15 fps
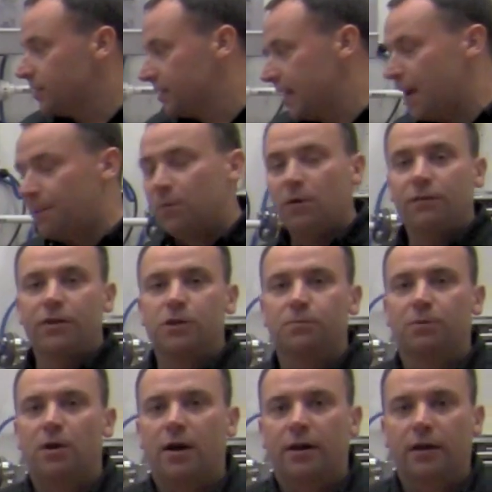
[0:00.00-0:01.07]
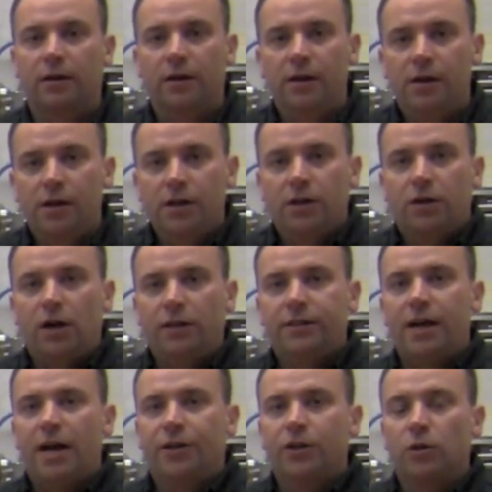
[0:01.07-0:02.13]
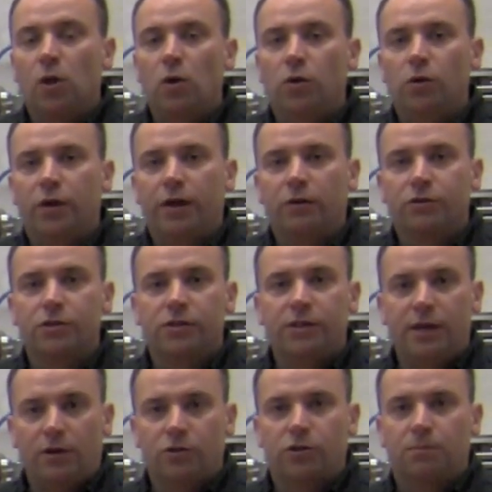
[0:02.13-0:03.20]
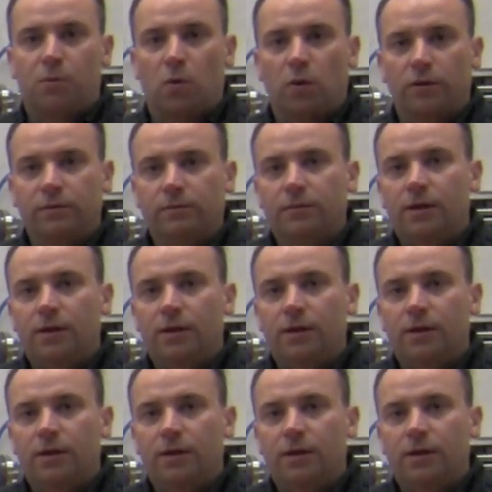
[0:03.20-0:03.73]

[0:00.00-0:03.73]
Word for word: a sample of this product, contact your local Gilson sales support